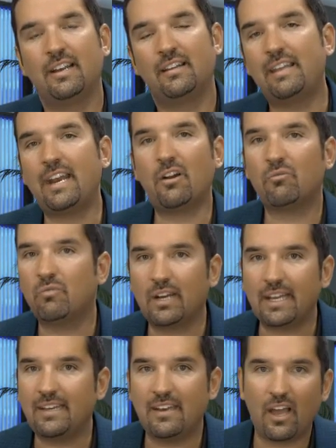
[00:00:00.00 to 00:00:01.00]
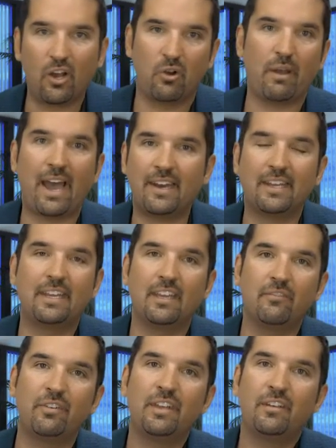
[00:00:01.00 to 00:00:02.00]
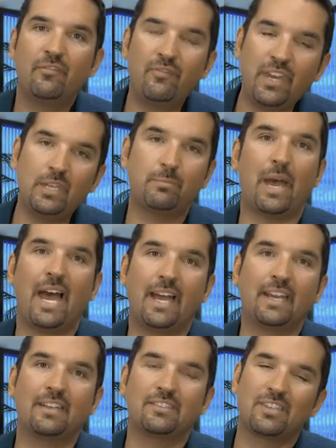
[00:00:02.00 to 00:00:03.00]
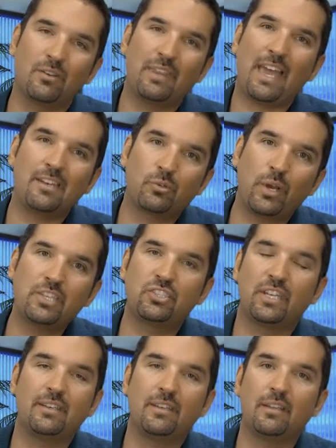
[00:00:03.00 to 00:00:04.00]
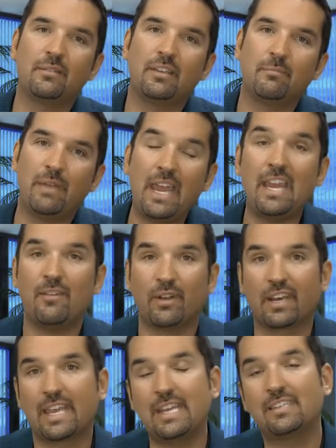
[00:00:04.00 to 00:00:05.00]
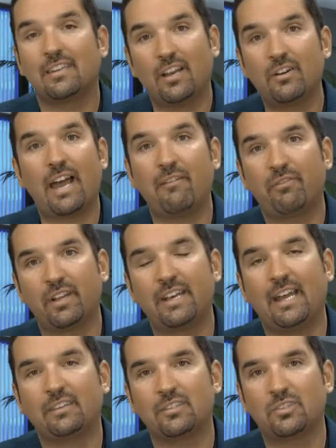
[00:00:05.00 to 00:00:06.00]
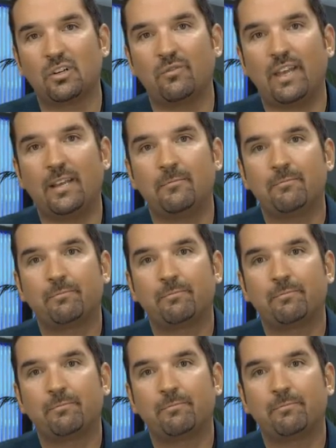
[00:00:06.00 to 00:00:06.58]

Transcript: they don't really know how to give feedback, and so that question may even lead to their not filling out the survey.